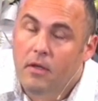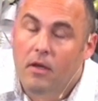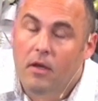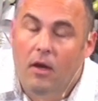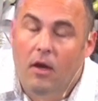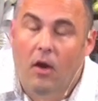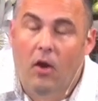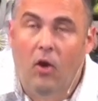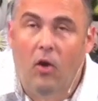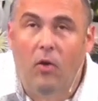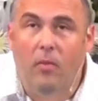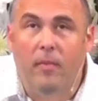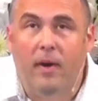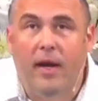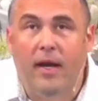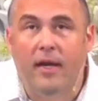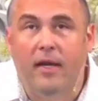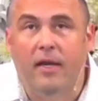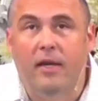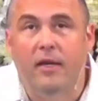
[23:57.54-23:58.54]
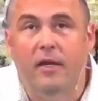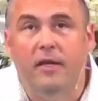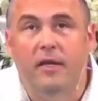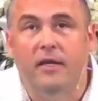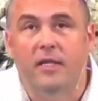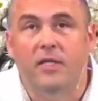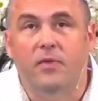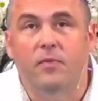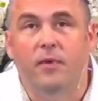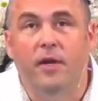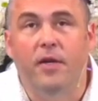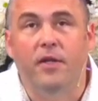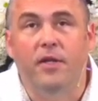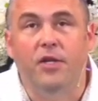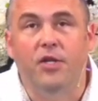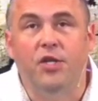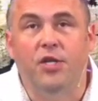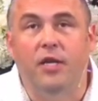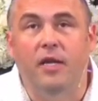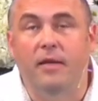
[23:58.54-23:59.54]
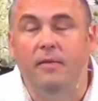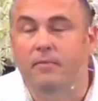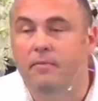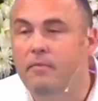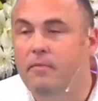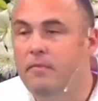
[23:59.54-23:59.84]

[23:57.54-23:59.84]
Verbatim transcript: Oh my goodness, we're the sheep.